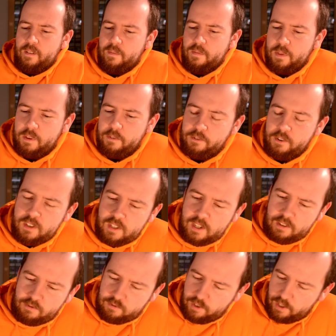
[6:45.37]
The front side
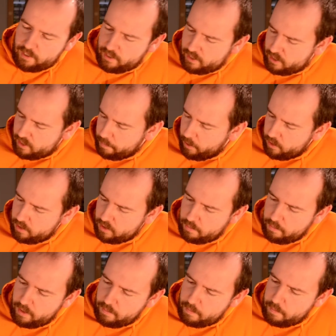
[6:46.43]
really disappointed
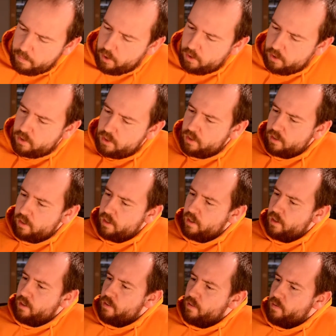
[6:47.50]
me, but
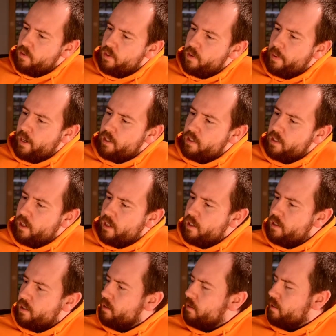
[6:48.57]
the back side,
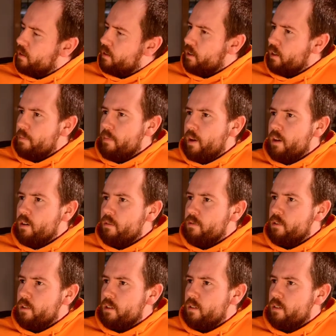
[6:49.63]
I think it made up for
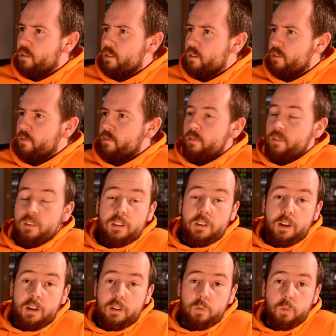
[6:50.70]
it.
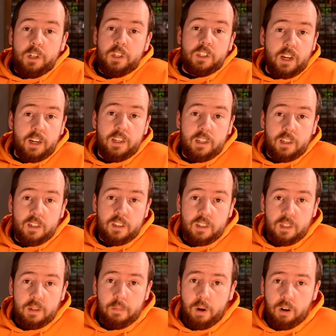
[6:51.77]
And which side are you going to see
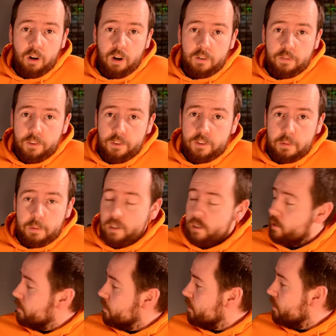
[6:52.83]
more often, to be
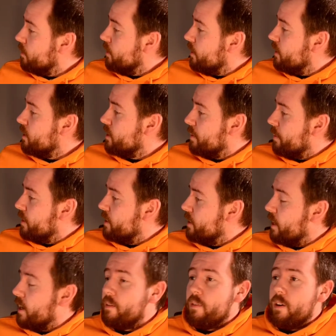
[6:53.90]
honest? In a Commander
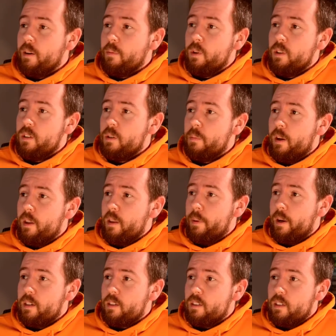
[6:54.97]
game, I'm willing to bet the
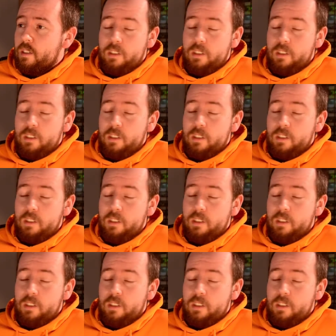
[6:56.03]
back side.